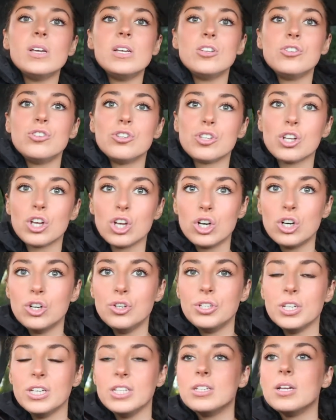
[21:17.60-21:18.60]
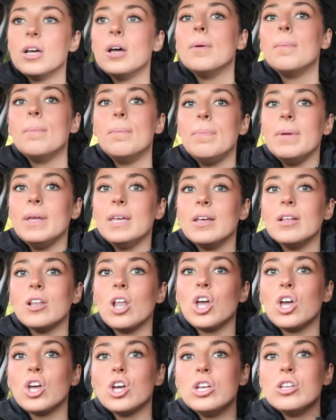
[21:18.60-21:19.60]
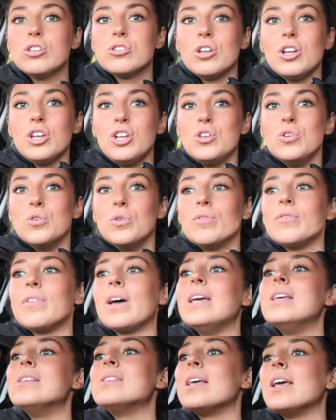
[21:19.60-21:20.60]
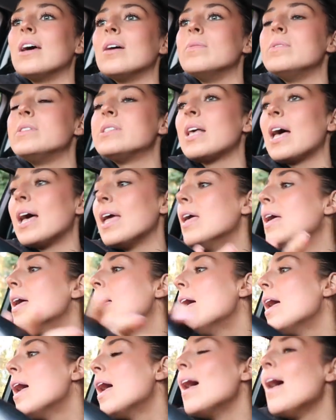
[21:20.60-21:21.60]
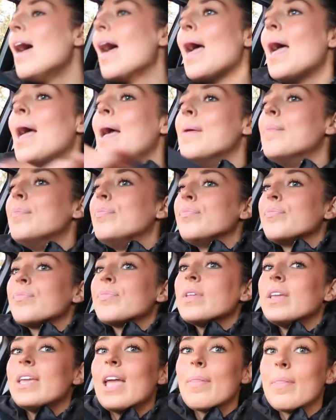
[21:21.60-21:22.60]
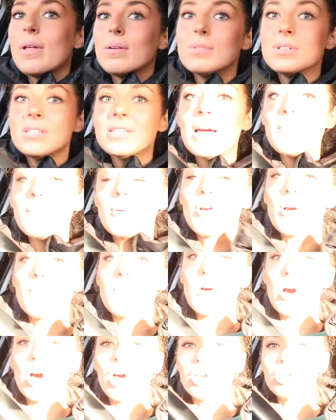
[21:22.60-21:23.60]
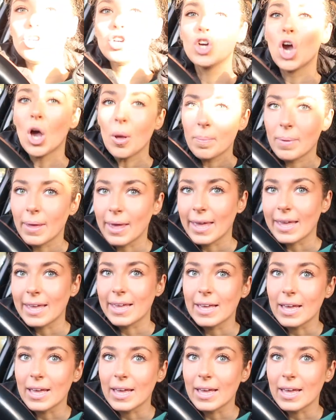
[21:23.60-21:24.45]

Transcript: It's just like a hooded, big, like, it's like North Facey, I would say. Yeah, now I'm gonna take my grandma shopping